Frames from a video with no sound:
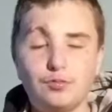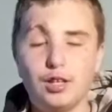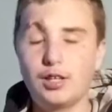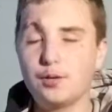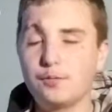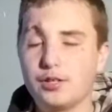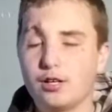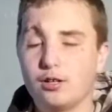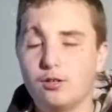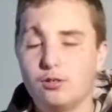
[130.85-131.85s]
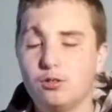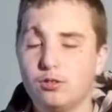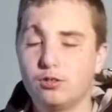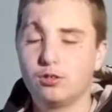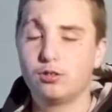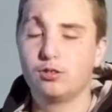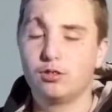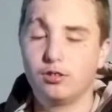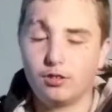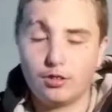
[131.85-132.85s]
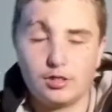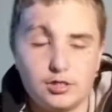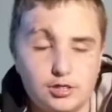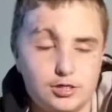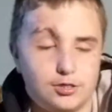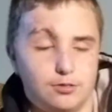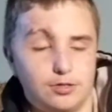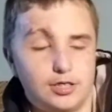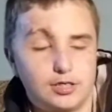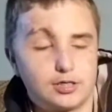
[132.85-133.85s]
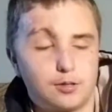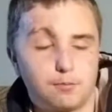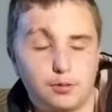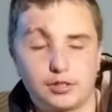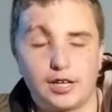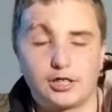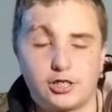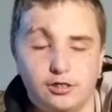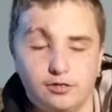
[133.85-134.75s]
And then we go to this bolt action.